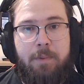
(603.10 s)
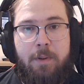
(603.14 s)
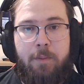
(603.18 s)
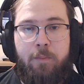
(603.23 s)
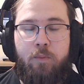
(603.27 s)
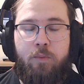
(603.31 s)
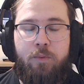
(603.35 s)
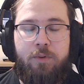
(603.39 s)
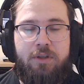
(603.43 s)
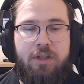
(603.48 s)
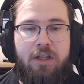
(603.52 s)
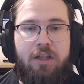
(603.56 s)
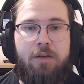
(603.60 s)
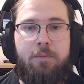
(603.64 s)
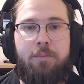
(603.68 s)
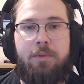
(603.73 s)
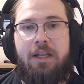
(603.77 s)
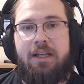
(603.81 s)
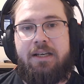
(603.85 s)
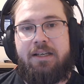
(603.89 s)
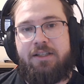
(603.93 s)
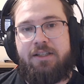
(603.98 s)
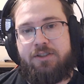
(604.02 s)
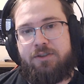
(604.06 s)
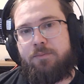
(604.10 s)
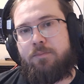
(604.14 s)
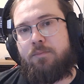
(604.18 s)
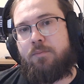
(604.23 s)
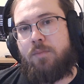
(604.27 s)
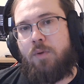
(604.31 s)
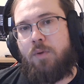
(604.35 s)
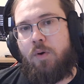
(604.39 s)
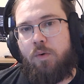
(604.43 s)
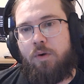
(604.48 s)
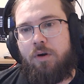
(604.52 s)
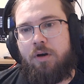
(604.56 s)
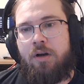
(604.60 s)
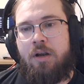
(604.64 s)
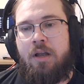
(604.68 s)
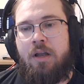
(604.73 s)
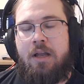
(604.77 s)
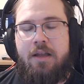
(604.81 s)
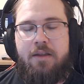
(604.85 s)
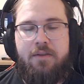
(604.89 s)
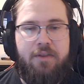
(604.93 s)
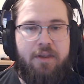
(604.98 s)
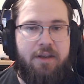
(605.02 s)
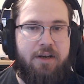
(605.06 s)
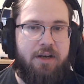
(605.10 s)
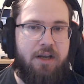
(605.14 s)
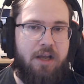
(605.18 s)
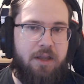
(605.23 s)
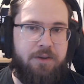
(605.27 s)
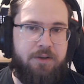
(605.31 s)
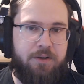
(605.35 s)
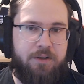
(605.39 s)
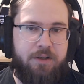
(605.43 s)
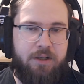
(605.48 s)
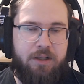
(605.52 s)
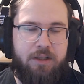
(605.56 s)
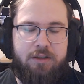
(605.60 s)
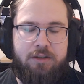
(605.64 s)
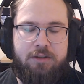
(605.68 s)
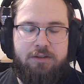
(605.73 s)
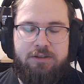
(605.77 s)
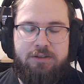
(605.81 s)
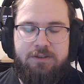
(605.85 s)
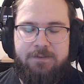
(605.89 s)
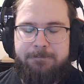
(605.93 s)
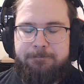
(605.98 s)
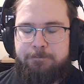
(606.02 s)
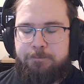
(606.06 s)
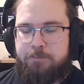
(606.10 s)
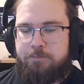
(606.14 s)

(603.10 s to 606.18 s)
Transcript: people with color blindness more than other colors.